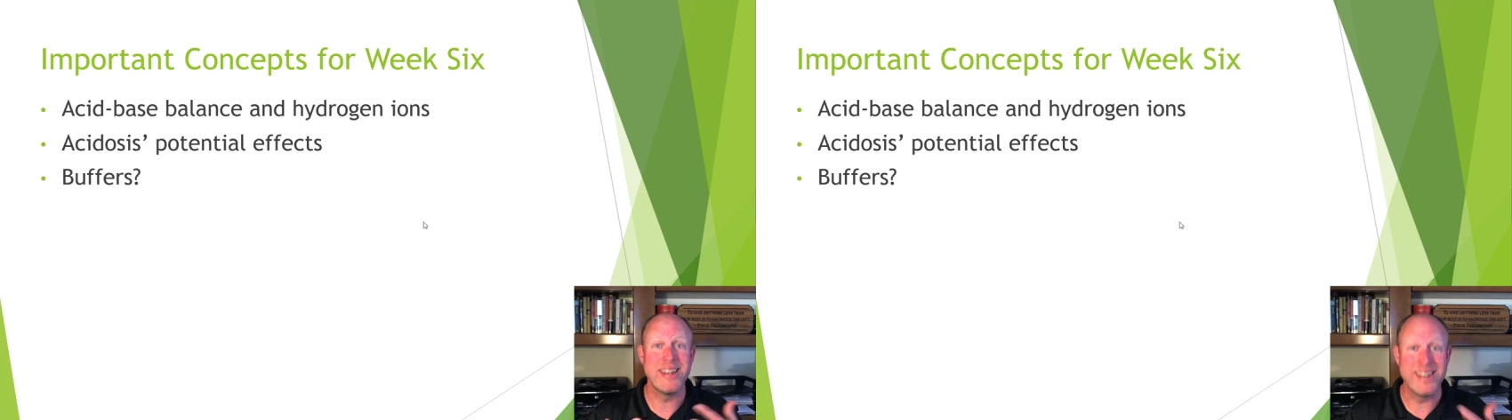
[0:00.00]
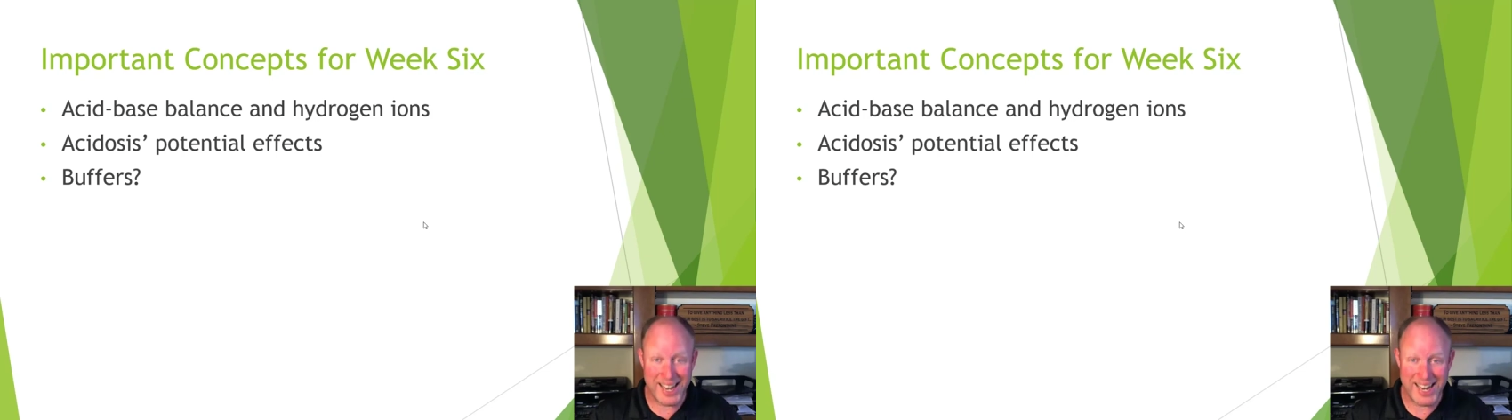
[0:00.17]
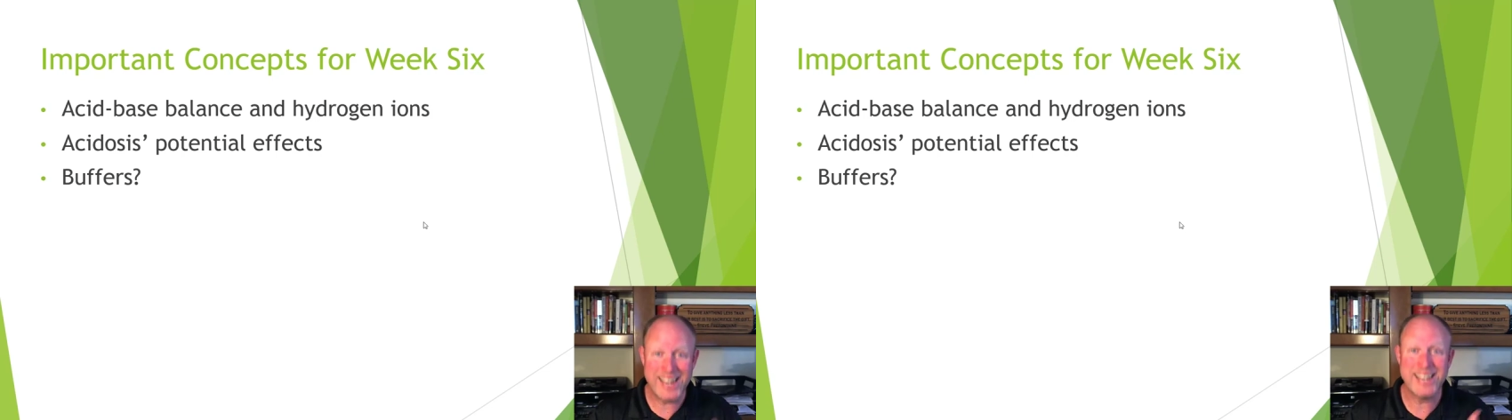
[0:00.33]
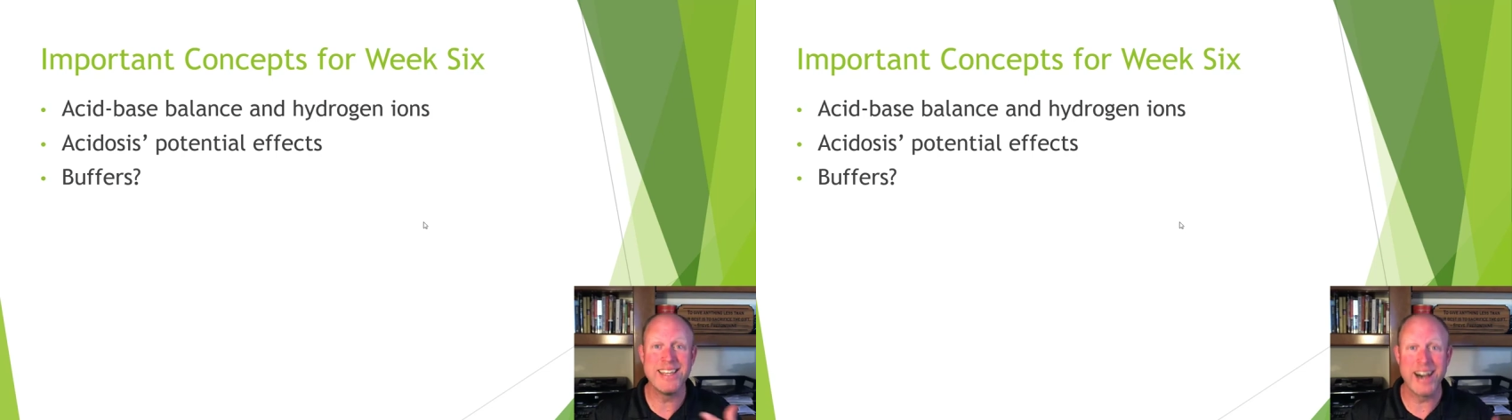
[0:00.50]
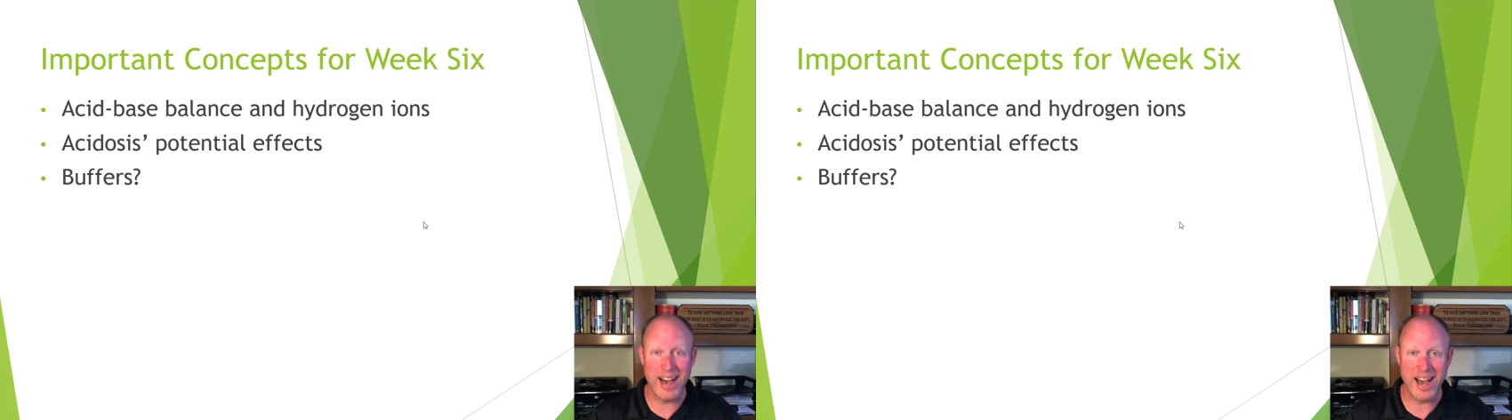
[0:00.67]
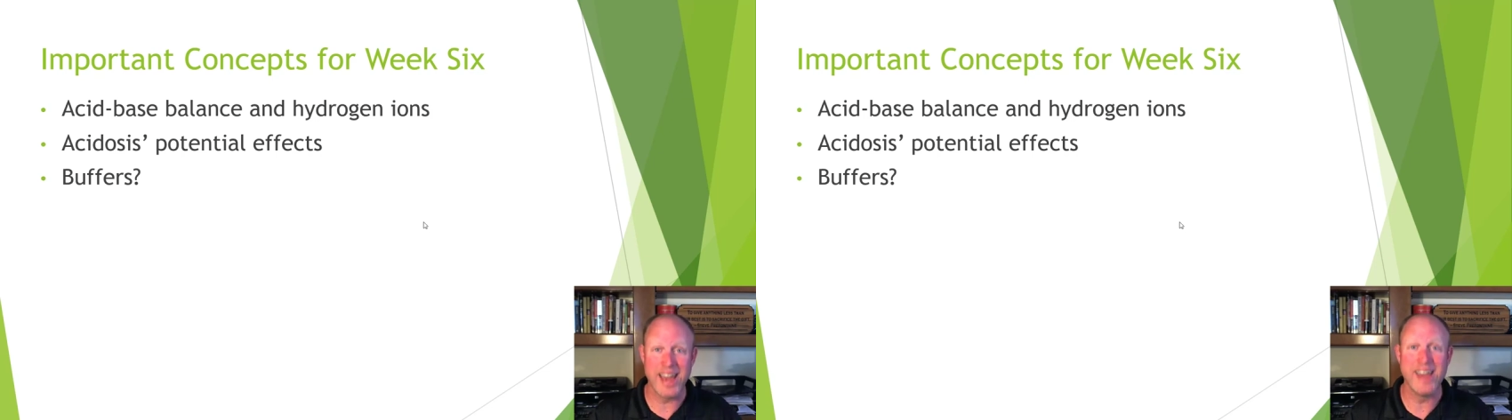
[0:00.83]
need the
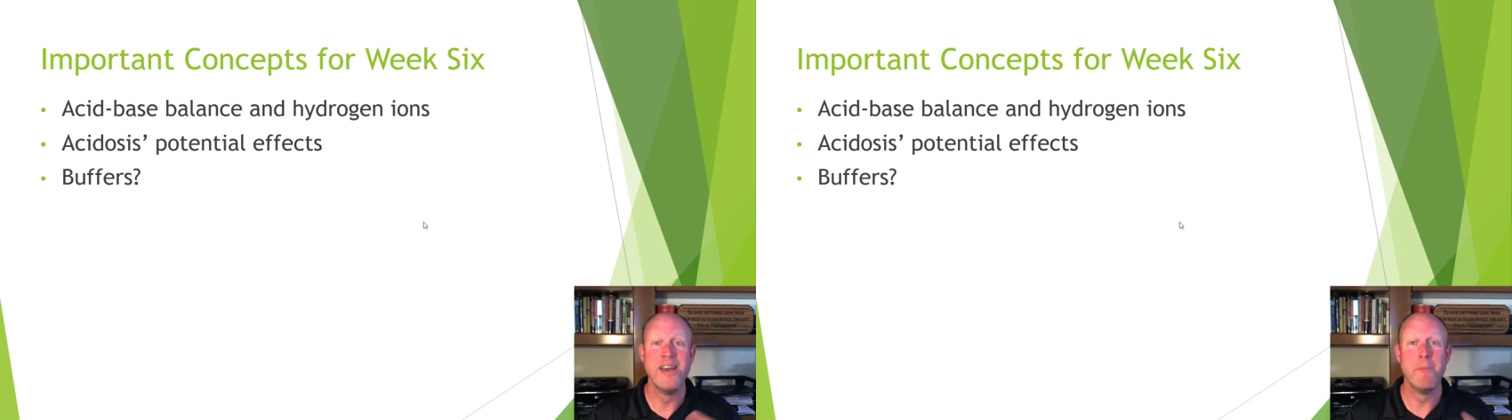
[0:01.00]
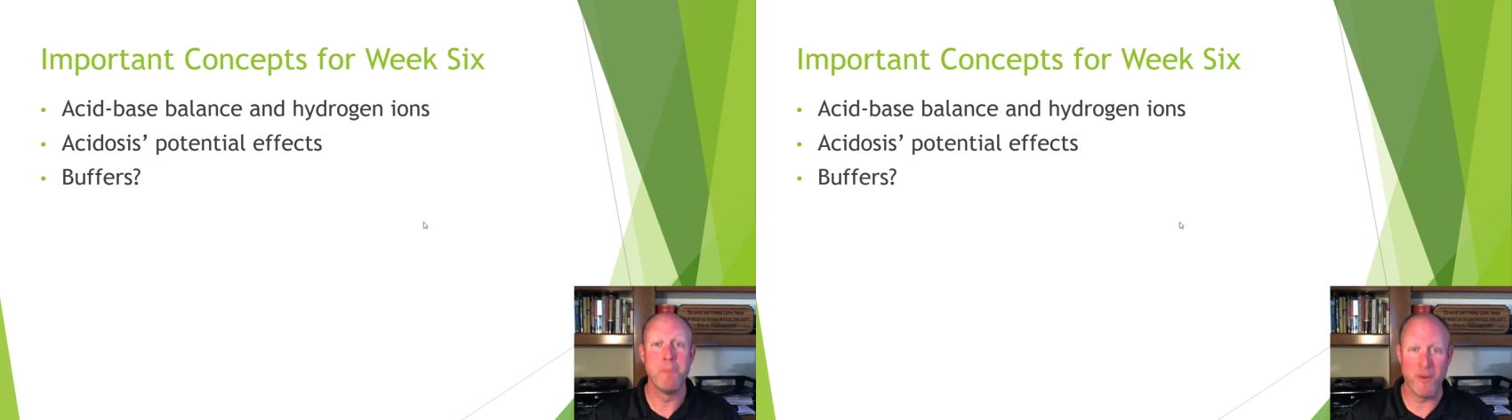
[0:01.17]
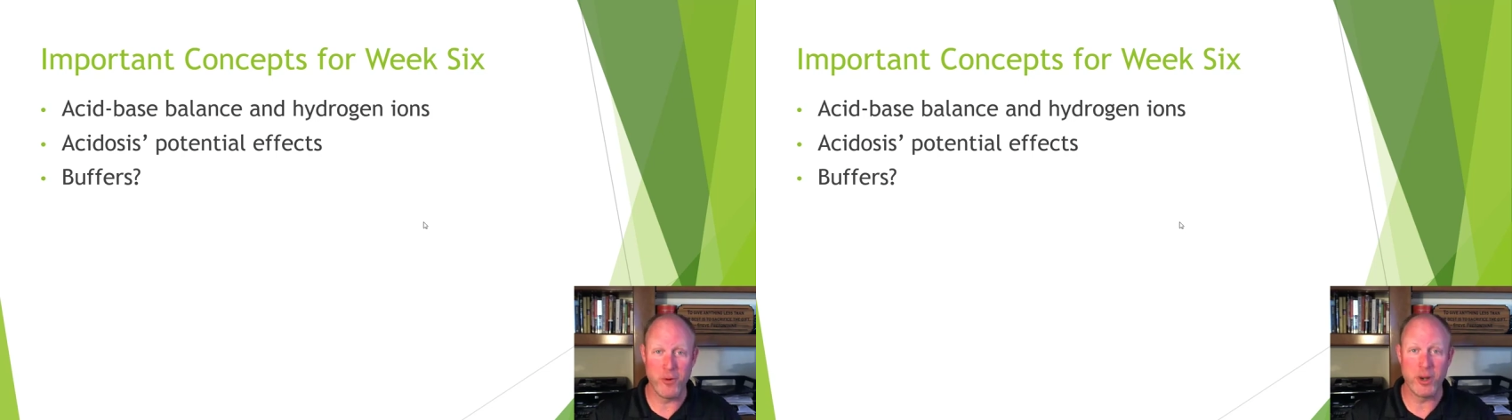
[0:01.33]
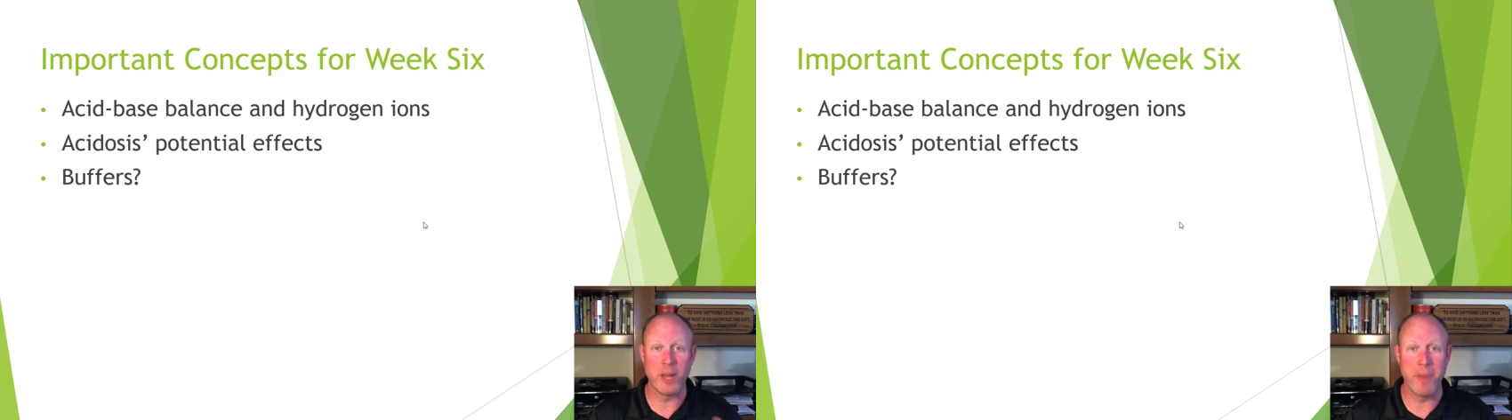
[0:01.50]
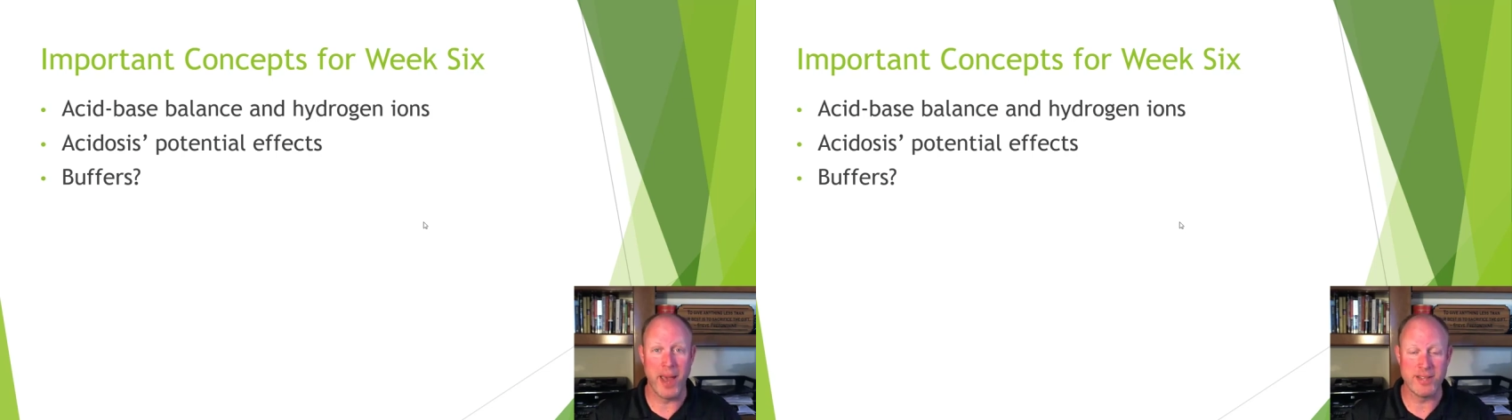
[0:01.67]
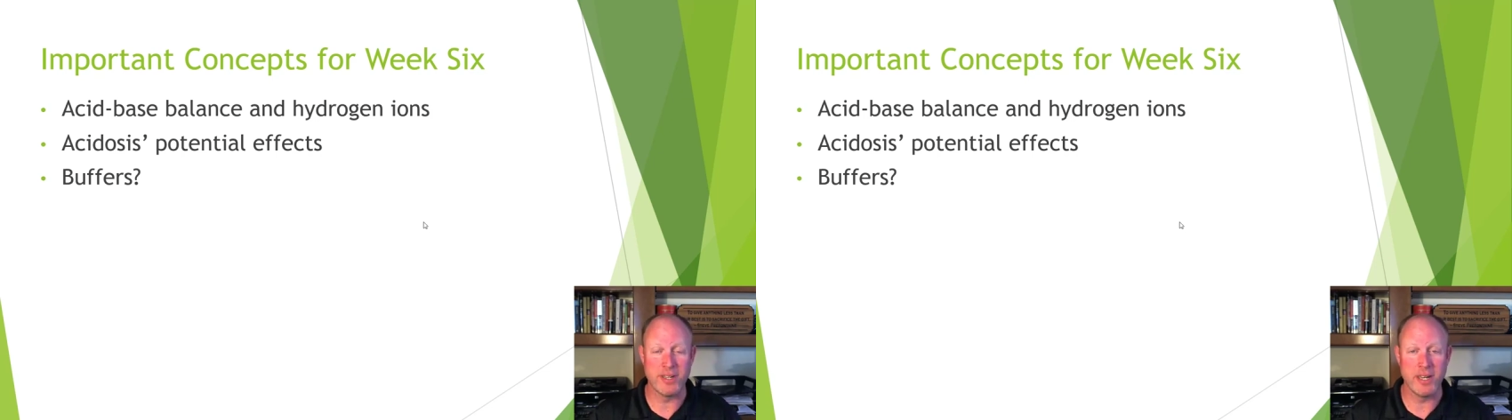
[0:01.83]
high buffering
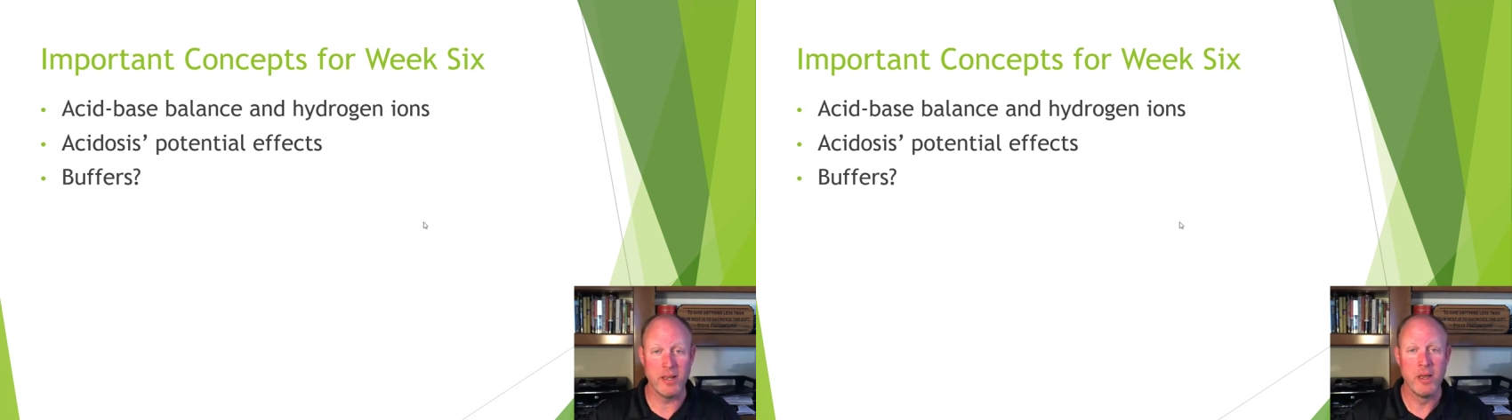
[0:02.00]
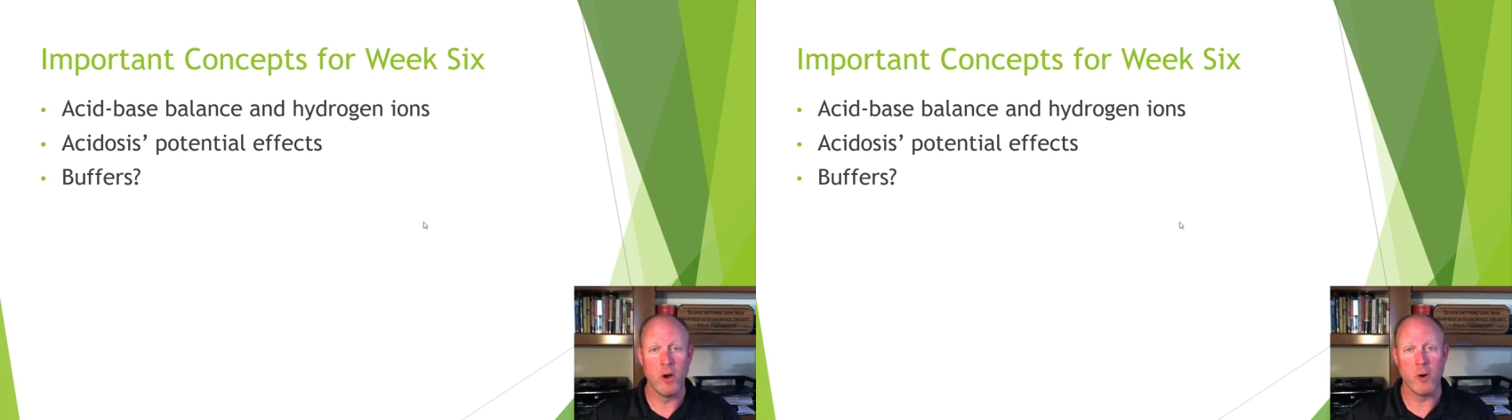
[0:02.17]
capacity,